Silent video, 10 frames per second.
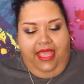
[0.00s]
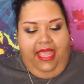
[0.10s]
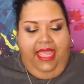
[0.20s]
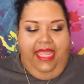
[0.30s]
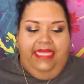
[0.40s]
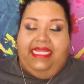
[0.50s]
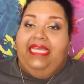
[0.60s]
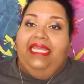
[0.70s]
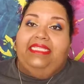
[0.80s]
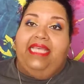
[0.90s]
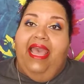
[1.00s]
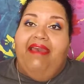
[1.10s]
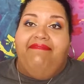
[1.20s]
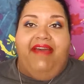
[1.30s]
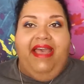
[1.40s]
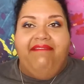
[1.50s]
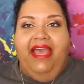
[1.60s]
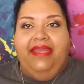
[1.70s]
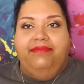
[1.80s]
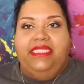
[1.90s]
And I like to have five
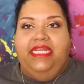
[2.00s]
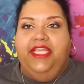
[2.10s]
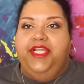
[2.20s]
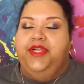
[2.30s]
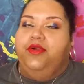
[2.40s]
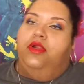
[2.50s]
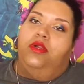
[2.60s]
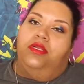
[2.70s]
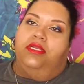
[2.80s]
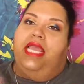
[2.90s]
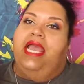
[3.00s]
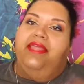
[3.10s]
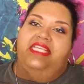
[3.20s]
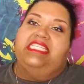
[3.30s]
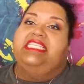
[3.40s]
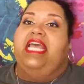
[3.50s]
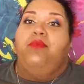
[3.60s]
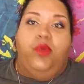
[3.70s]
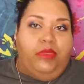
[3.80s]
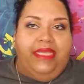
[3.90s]
items in here. This is a
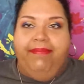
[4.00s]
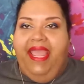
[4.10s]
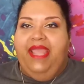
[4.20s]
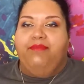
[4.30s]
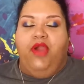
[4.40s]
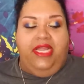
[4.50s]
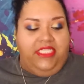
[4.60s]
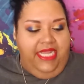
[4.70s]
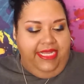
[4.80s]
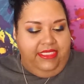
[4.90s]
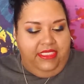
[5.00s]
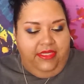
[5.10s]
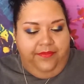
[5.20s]
rolling pan project.